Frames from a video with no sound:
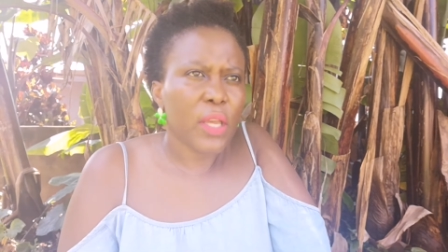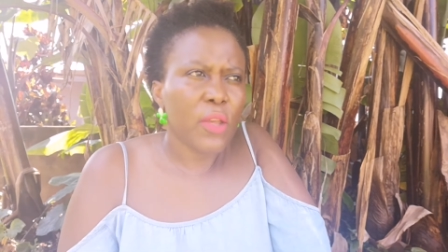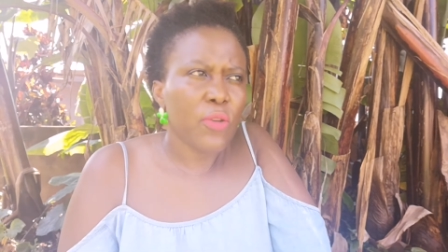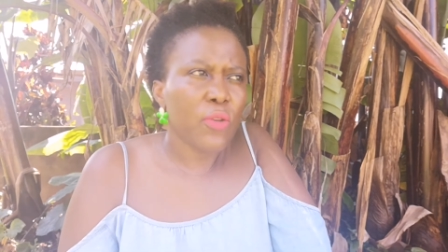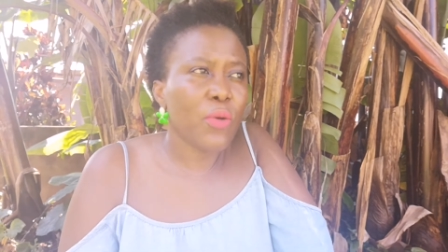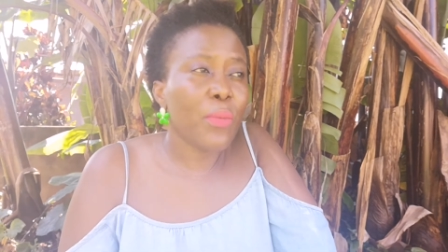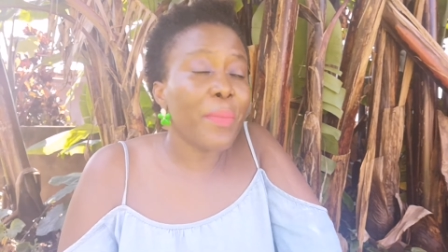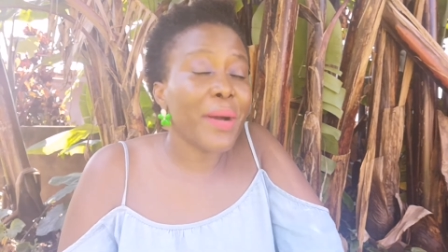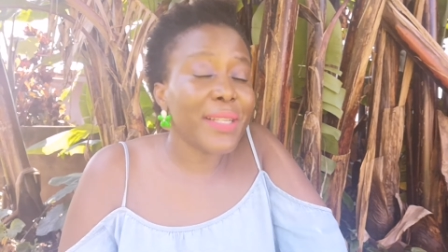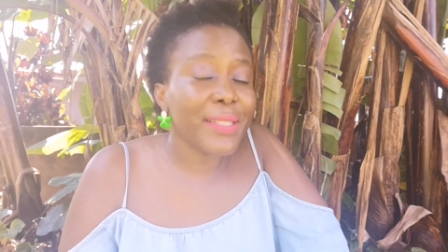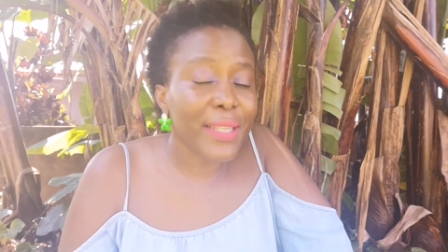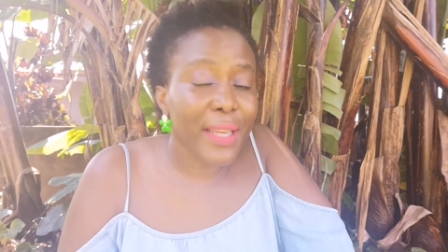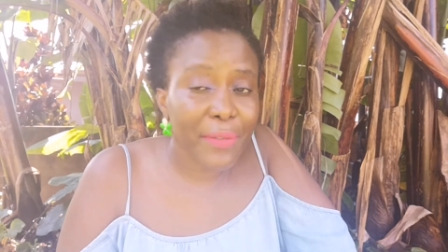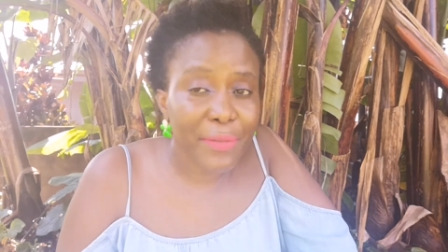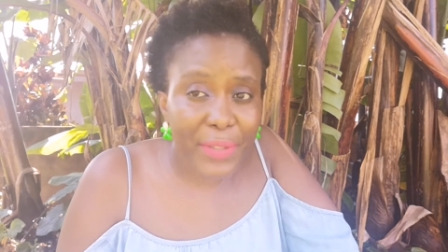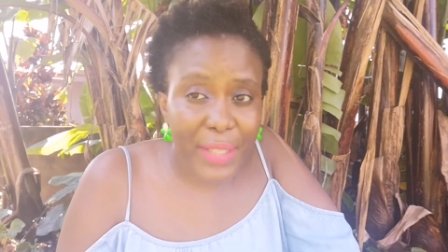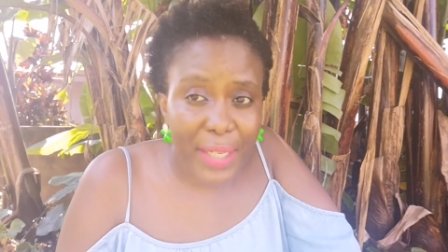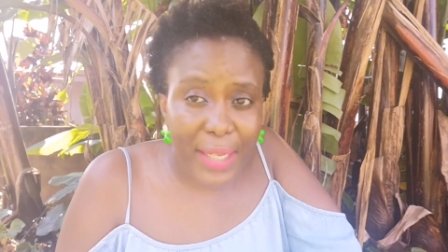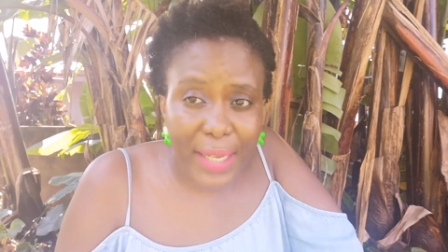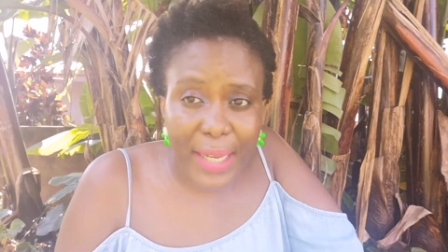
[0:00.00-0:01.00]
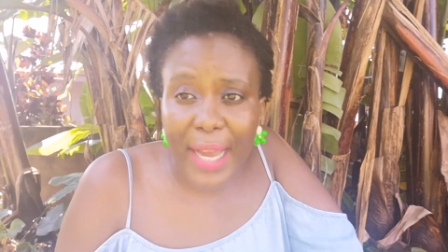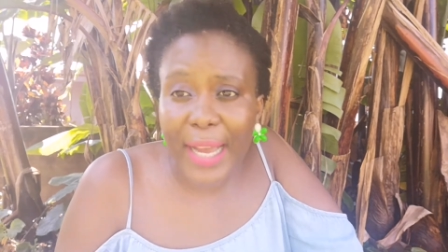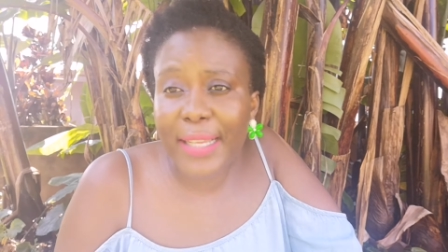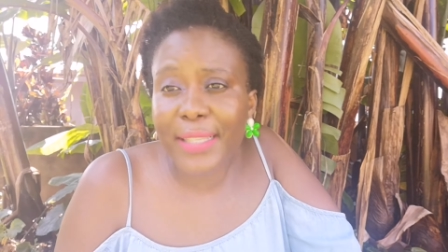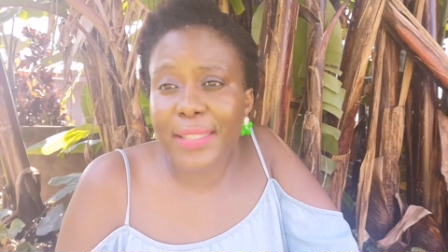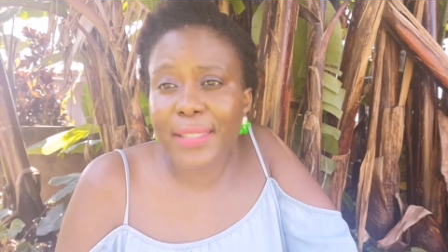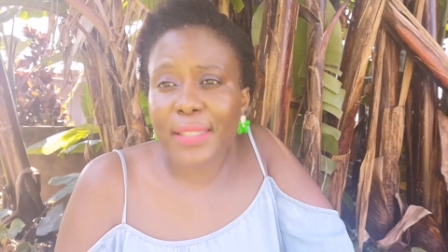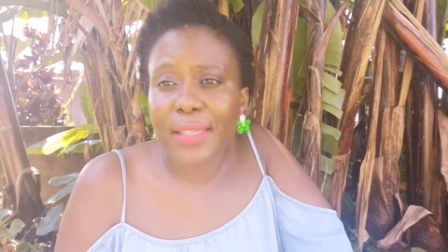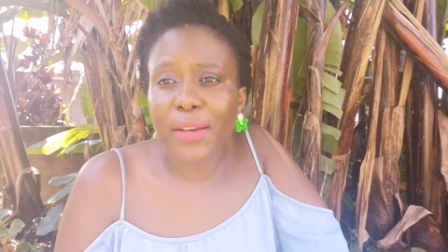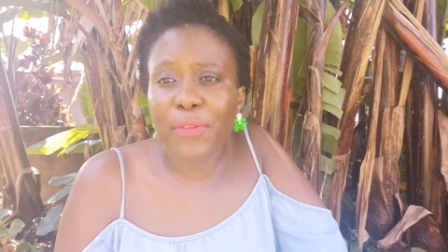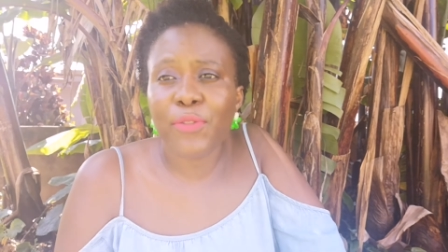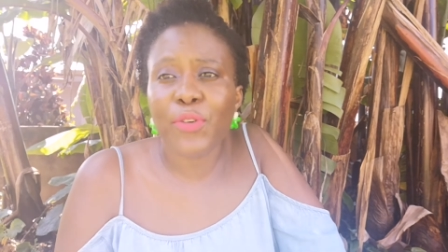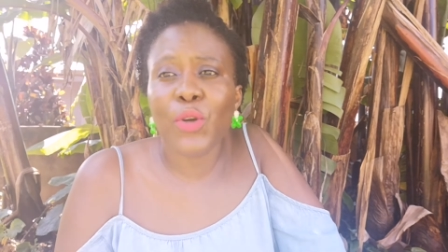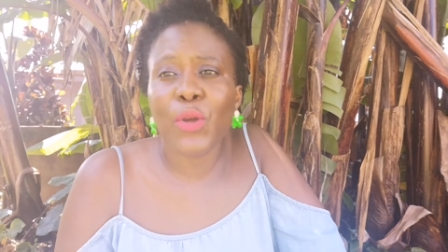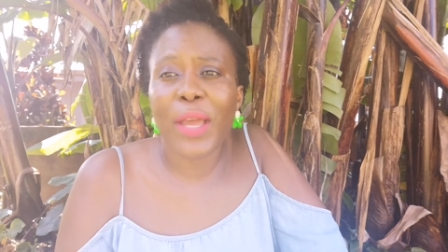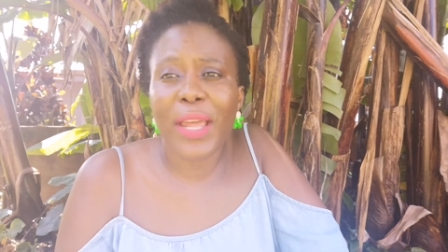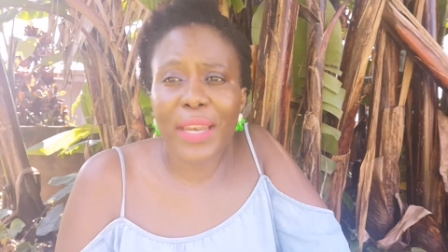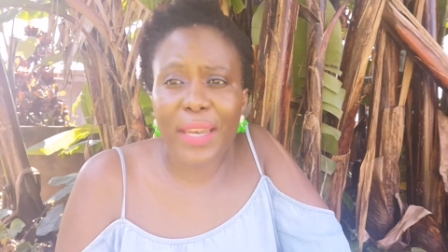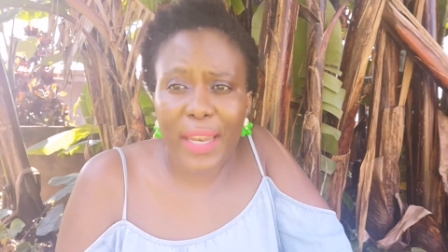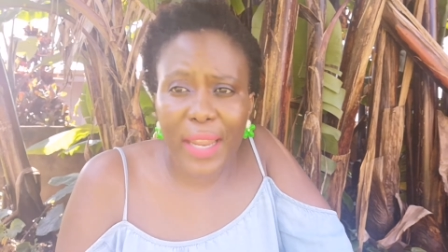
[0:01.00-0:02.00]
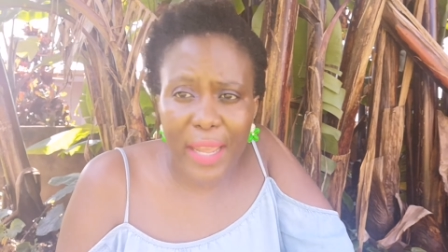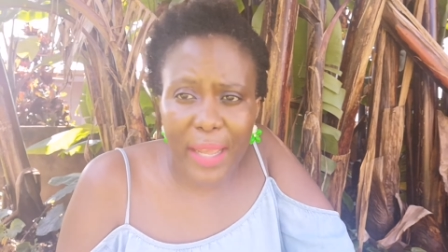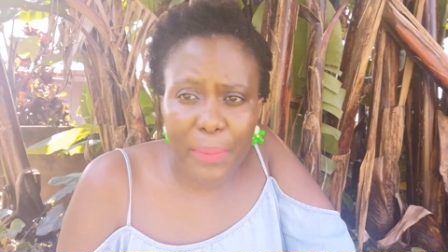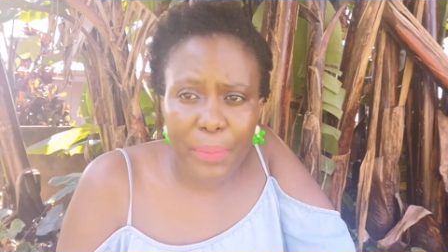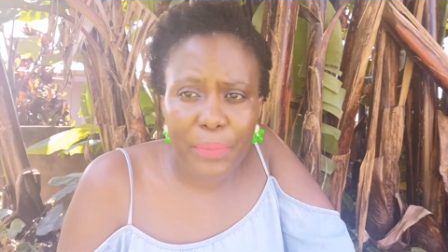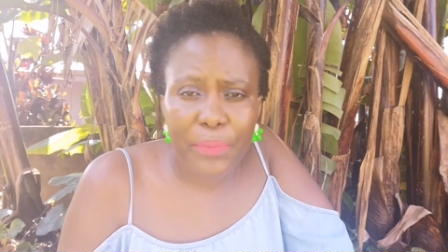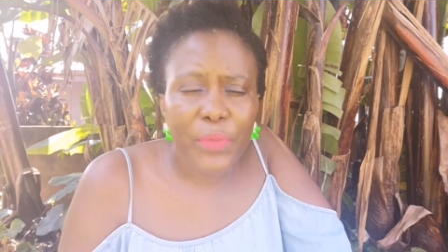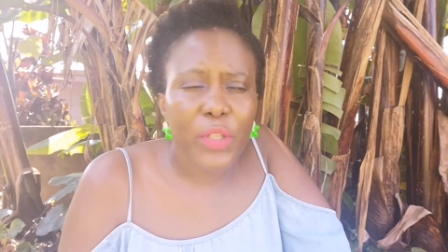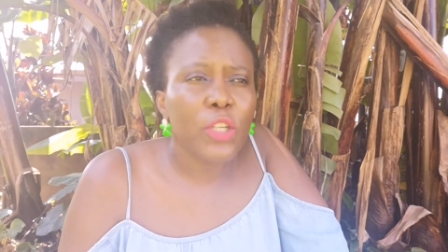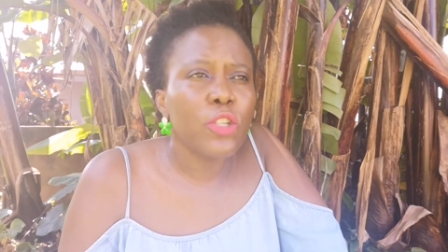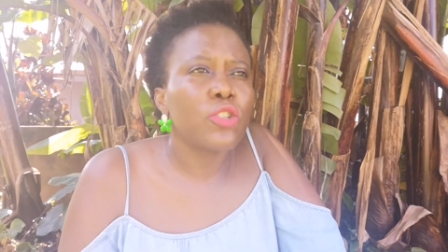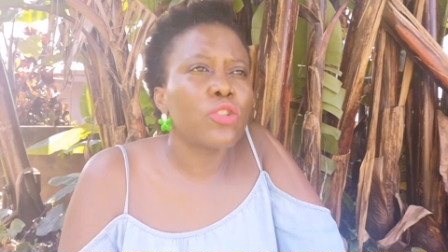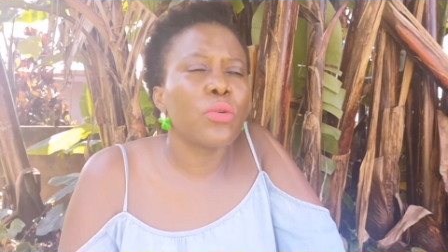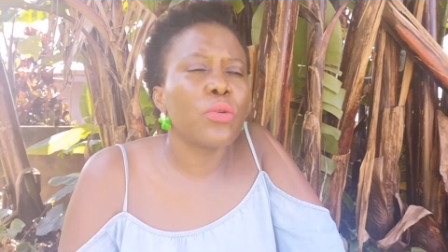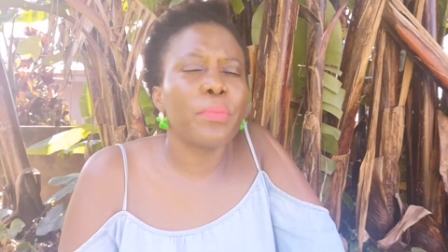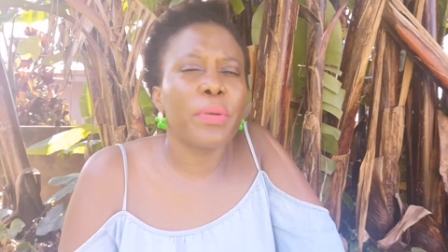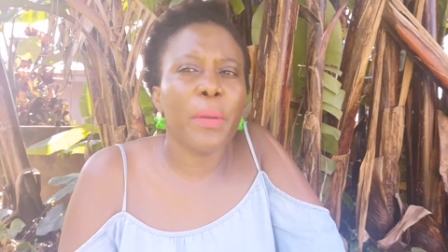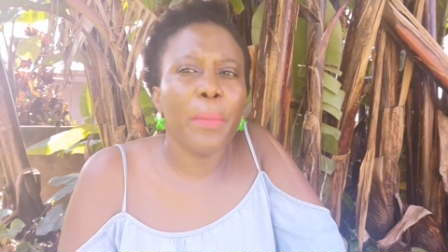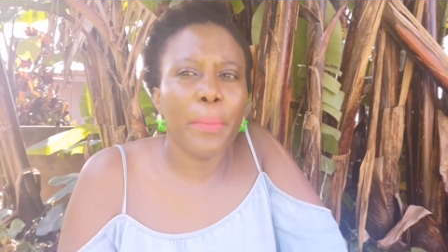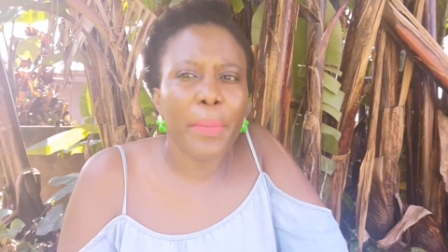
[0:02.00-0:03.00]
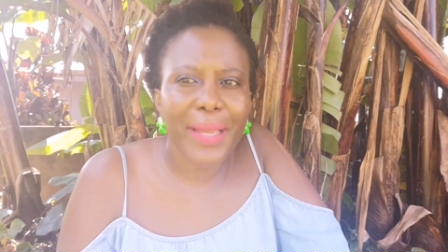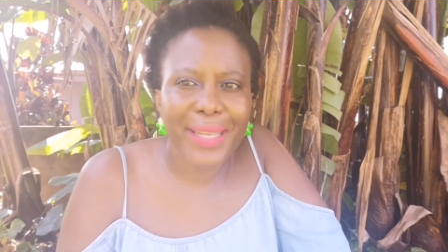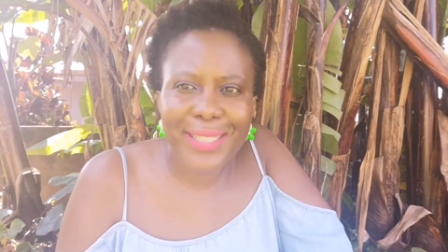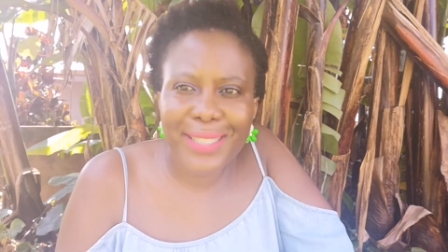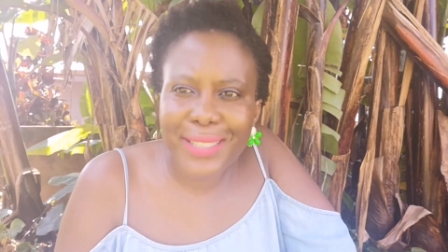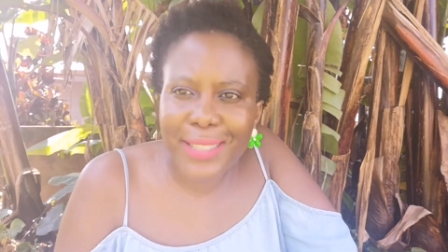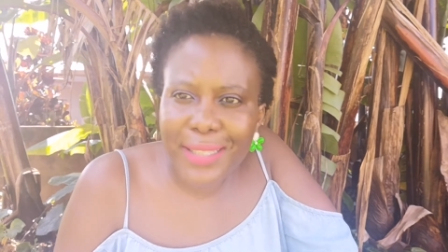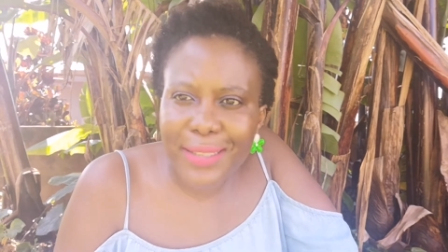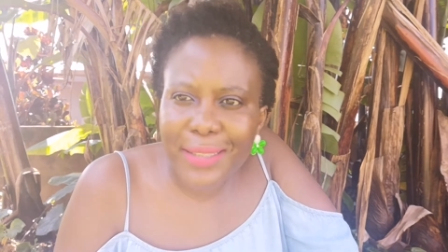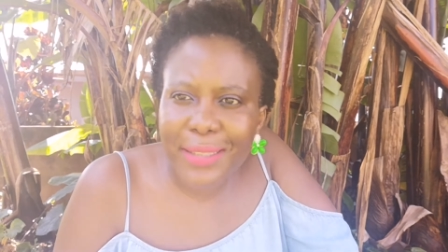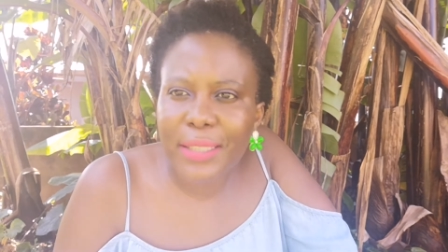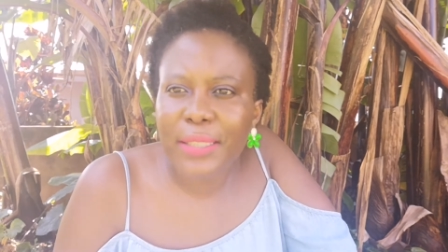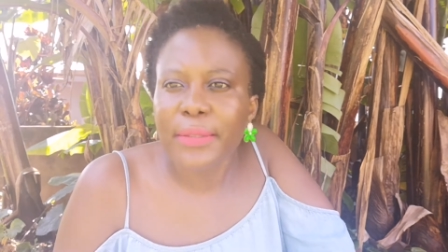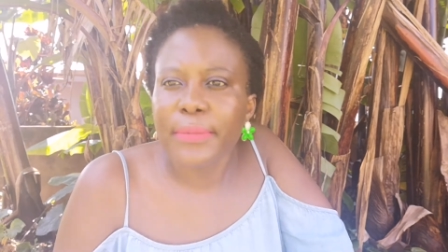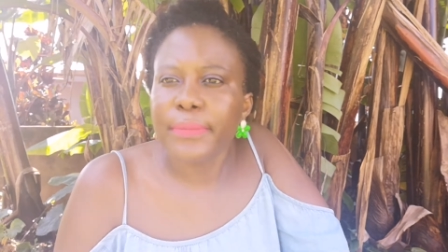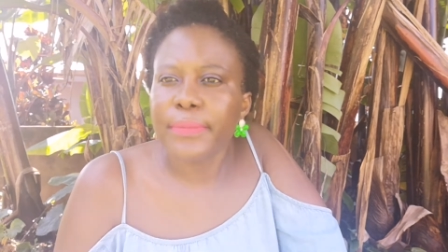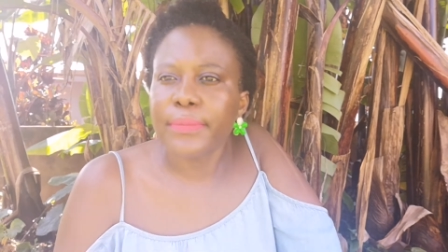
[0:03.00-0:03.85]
you must have the guts for your name to be mentioned.